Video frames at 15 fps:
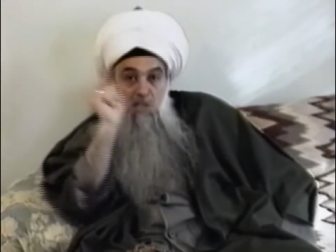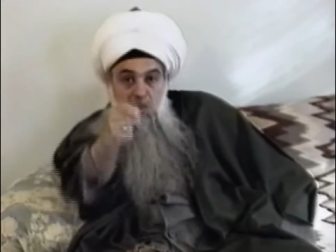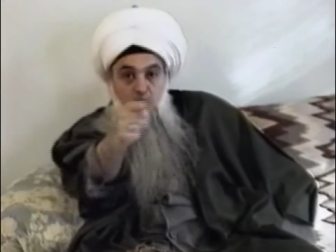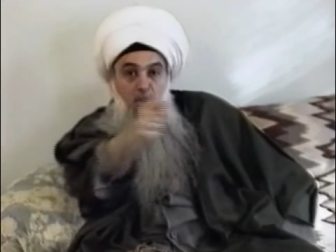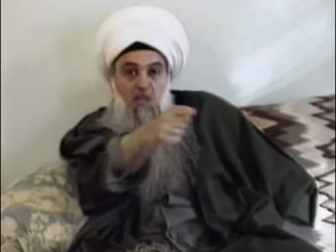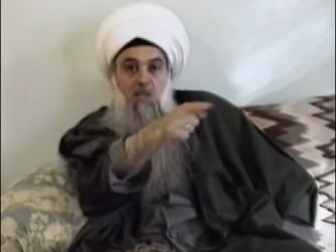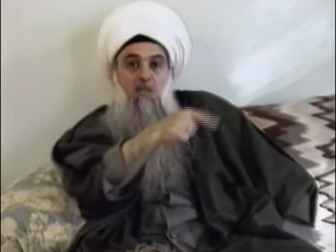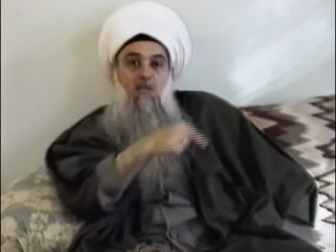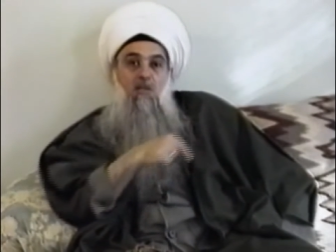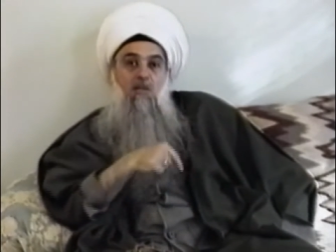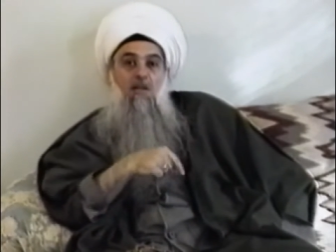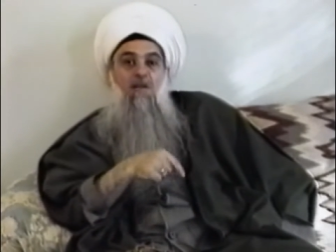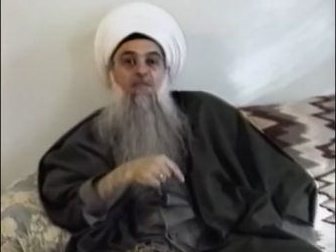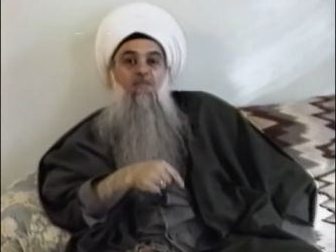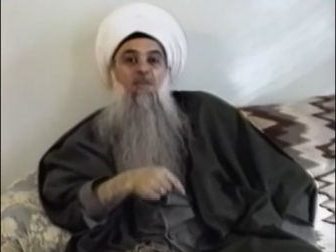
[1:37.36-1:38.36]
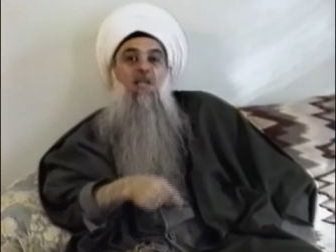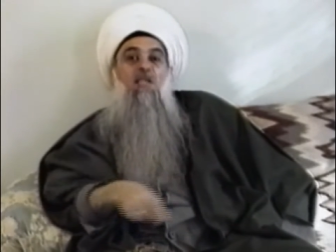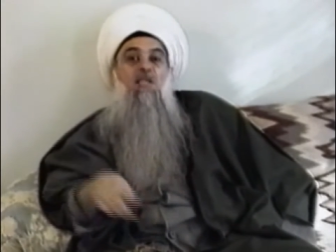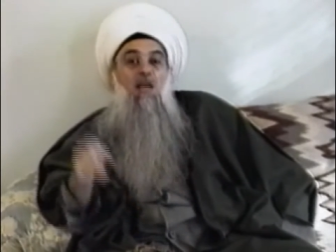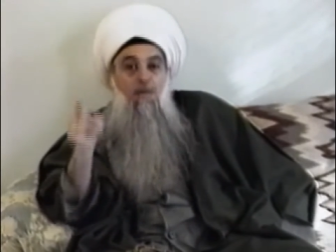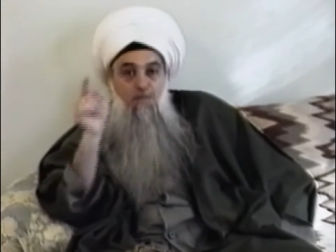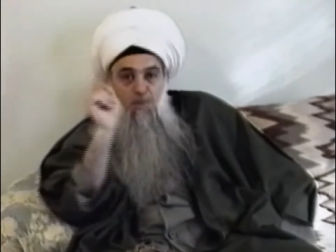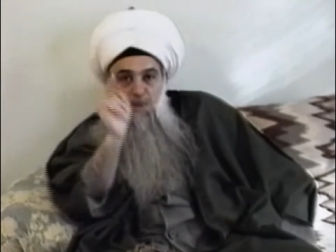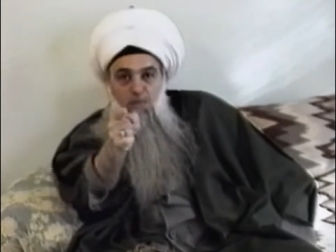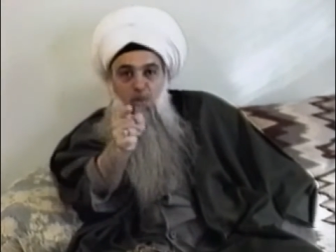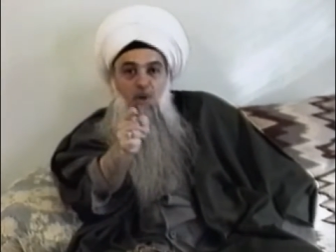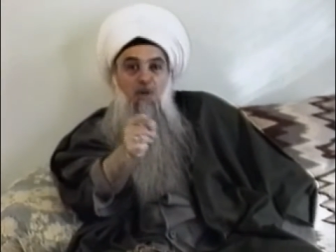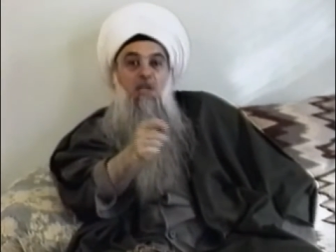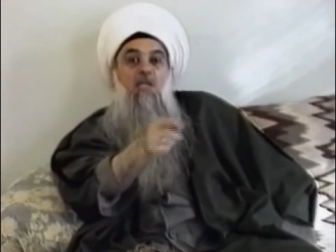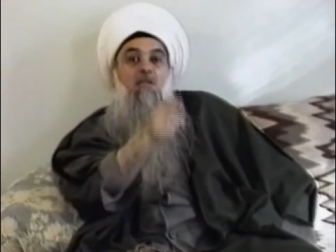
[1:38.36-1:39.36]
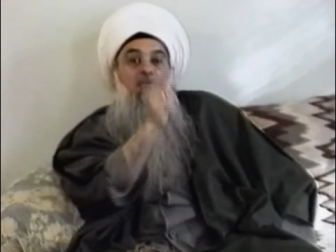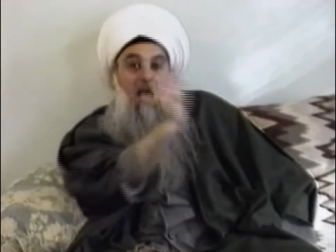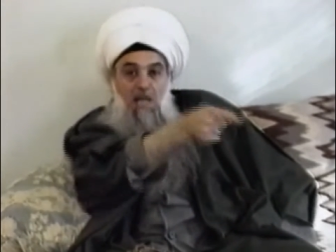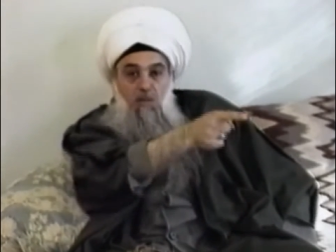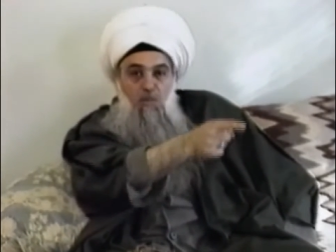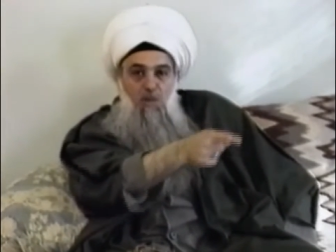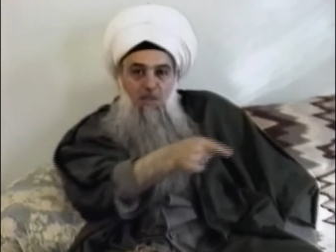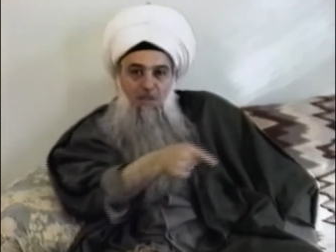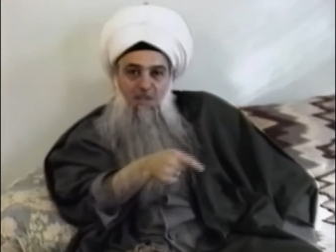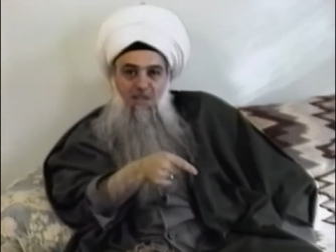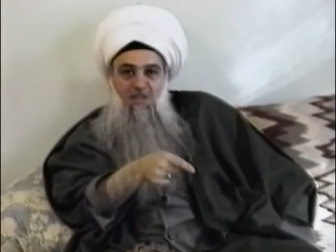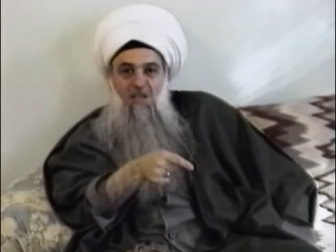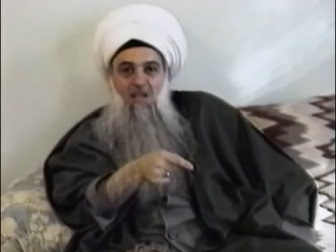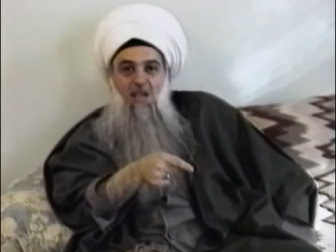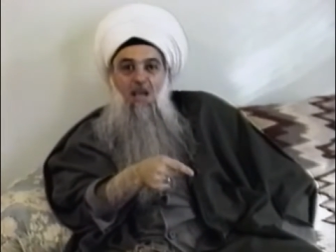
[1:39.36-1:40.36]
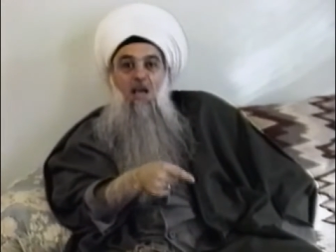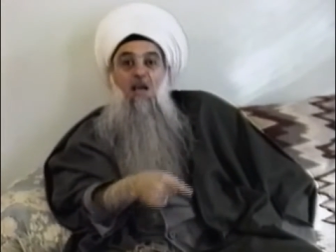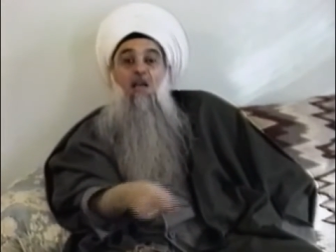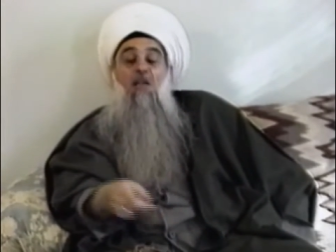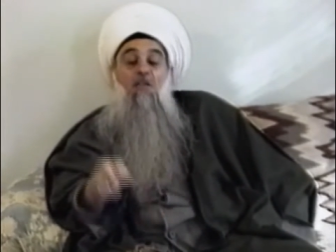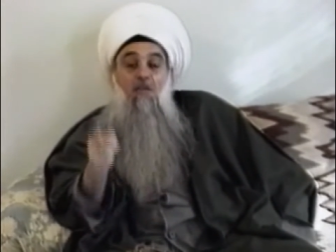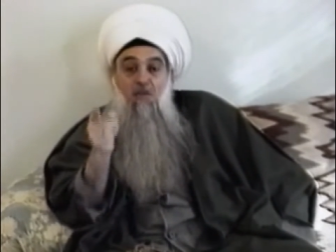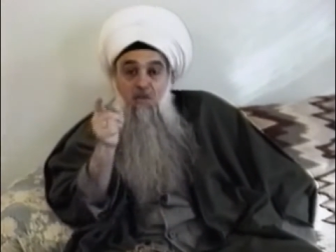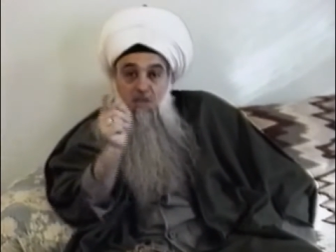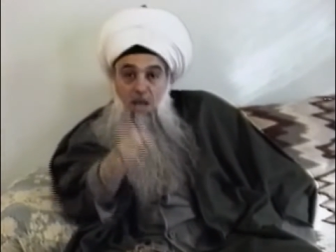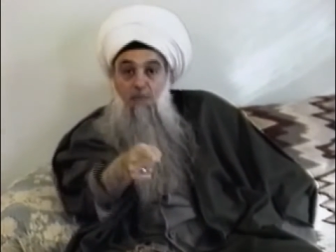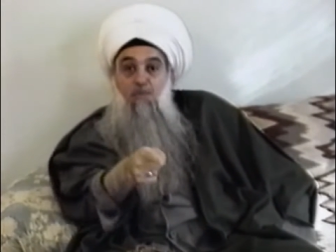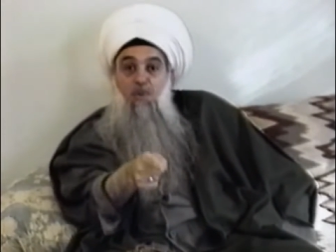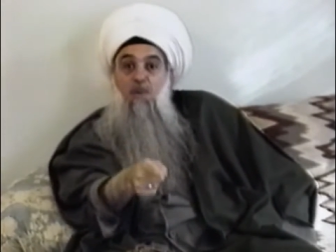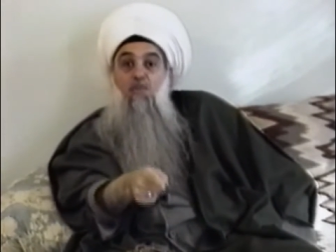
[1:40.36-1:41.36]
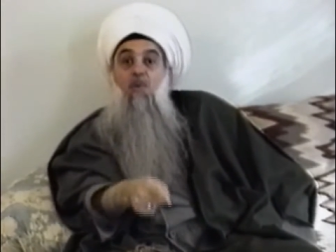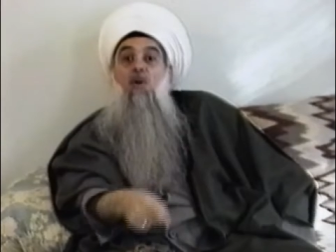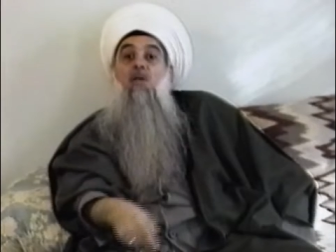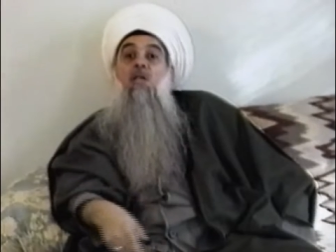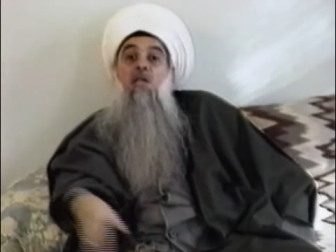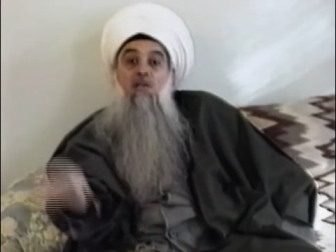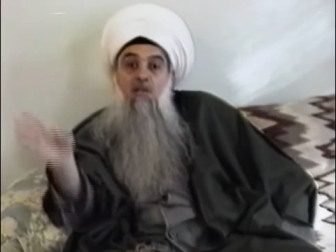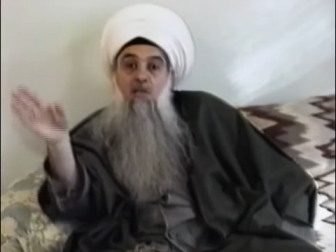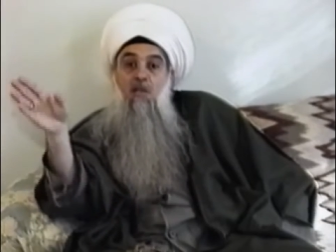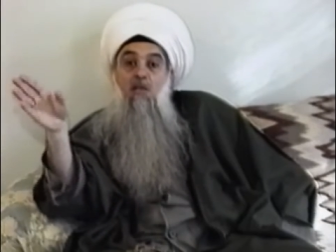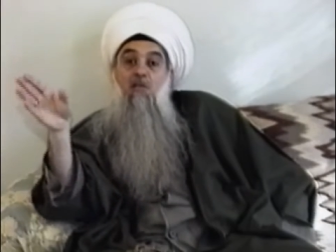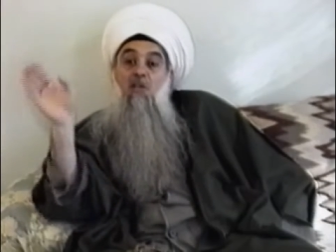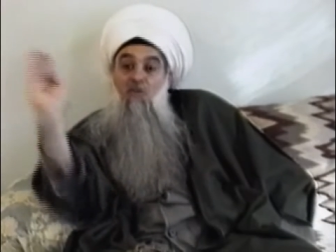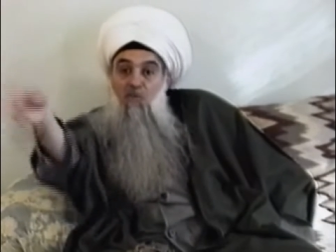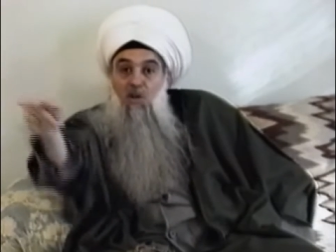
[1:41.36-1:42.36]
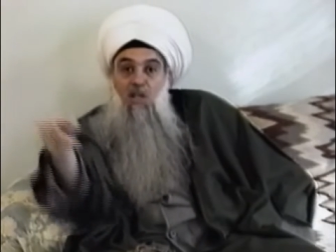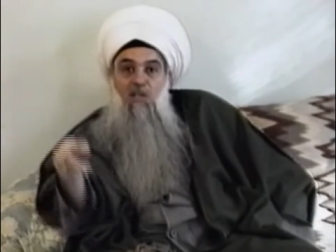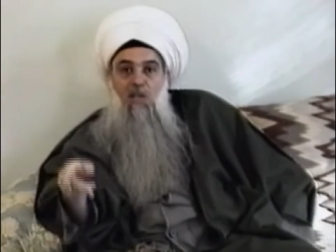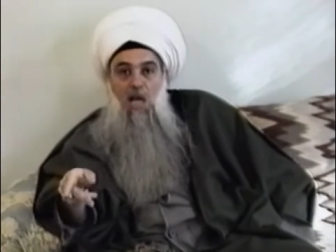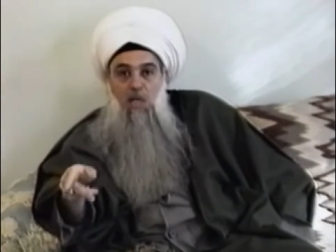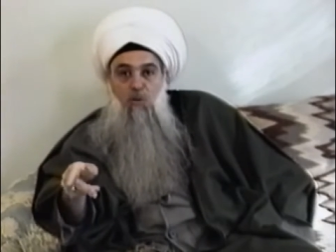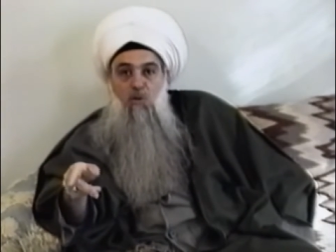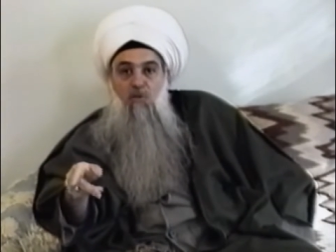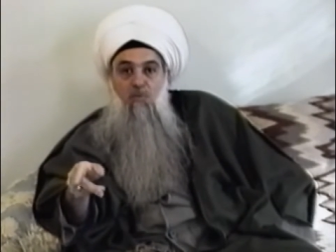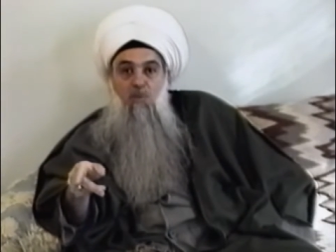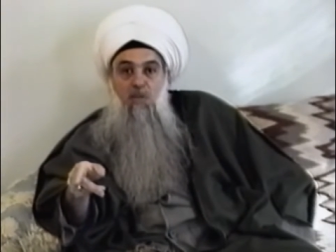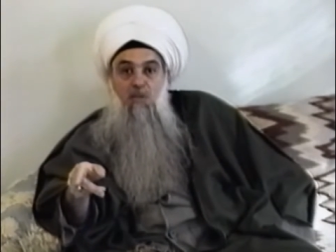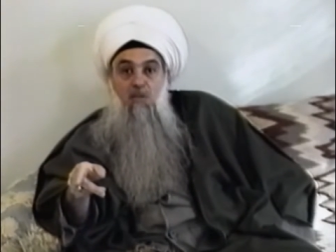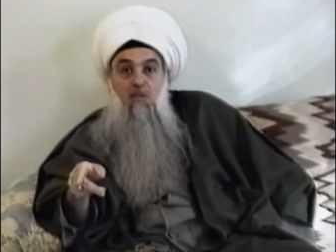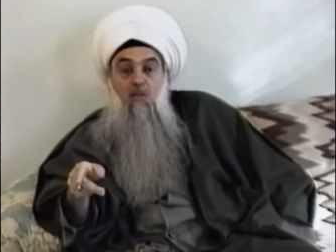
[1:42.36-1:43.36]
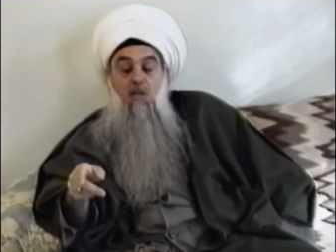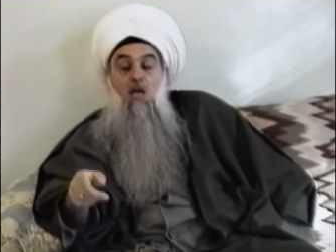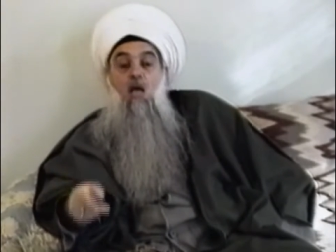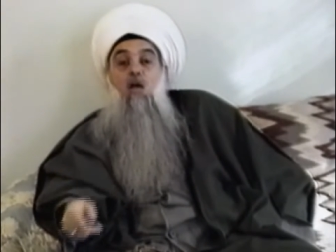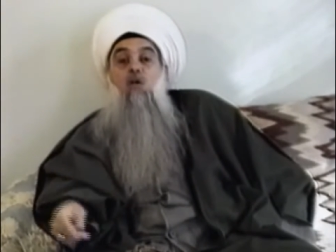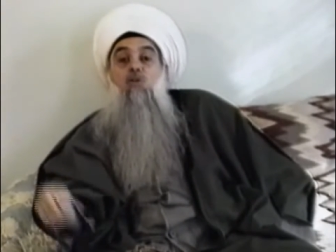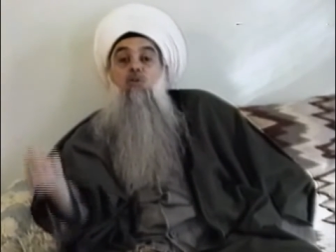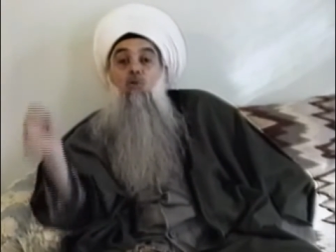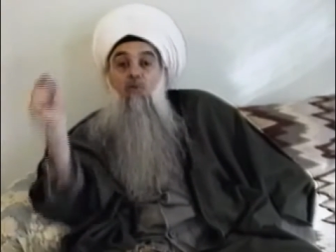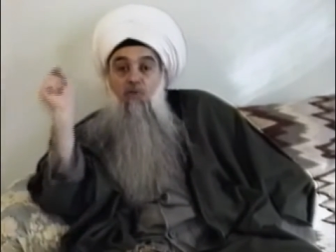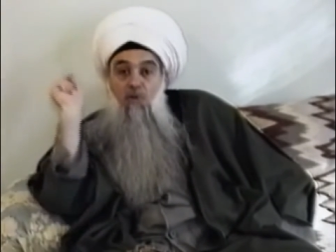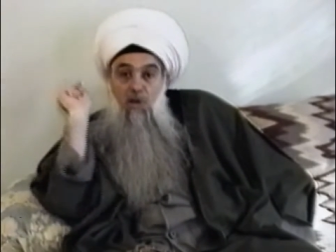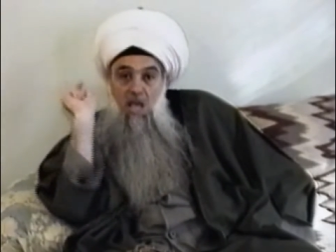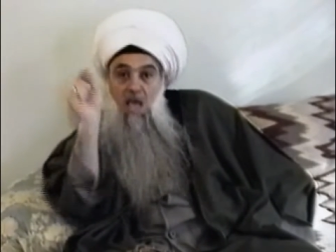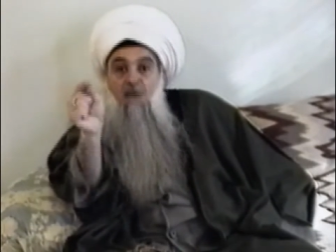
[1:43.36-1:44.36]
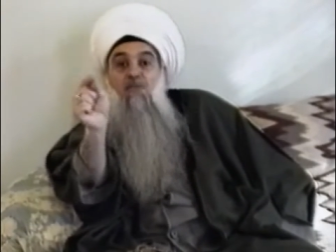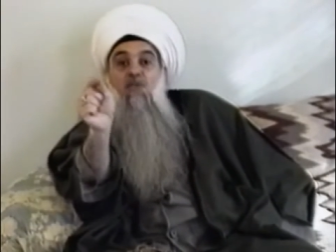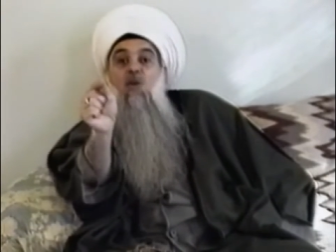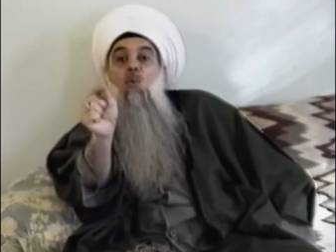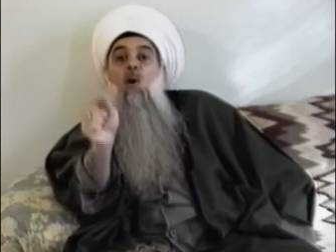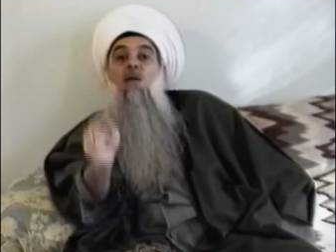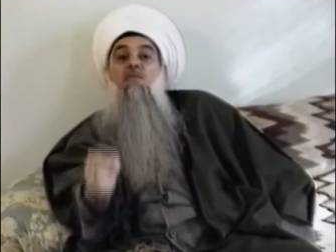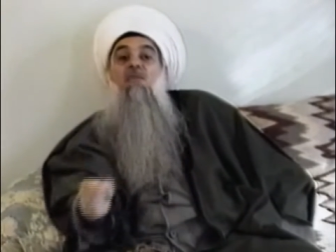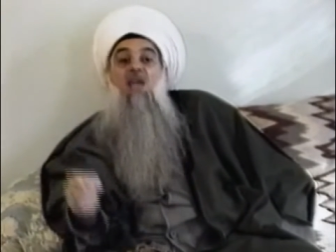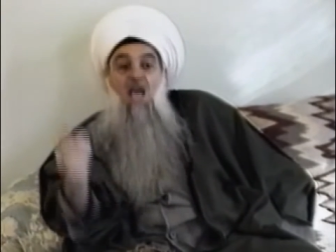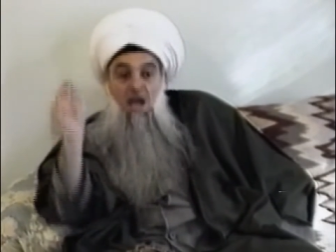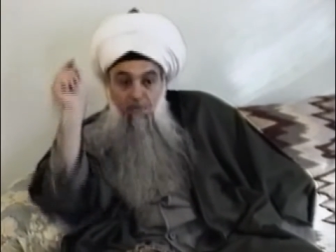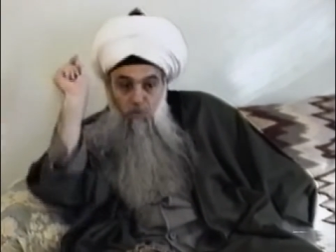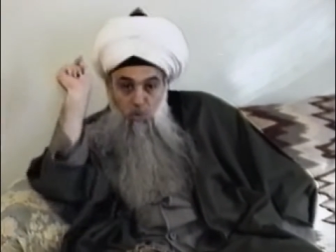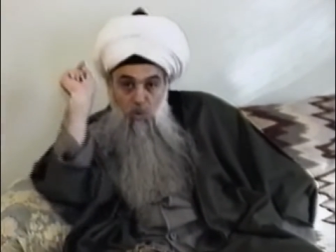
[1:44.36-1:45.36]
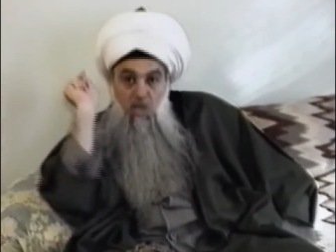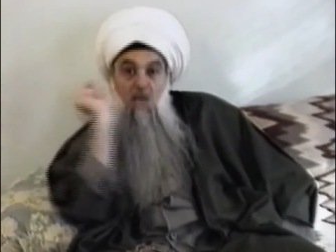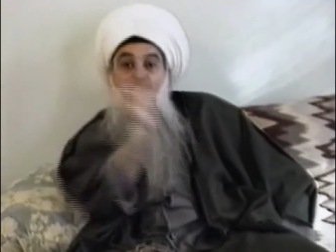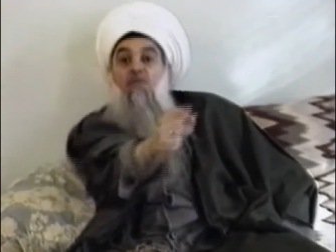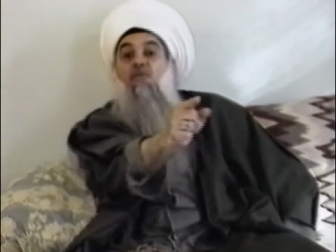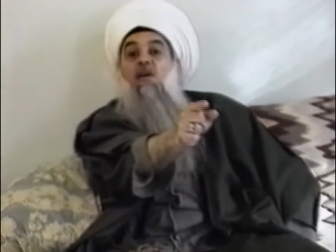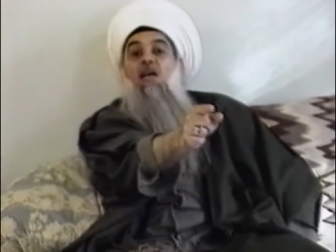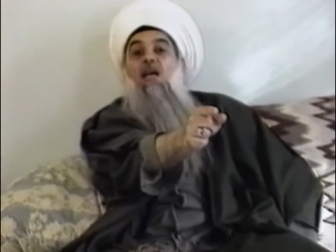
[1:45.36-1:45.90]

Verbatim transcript: this medicine, some people need that medicine some people needs different kind of medicine. So for everyone, they have to give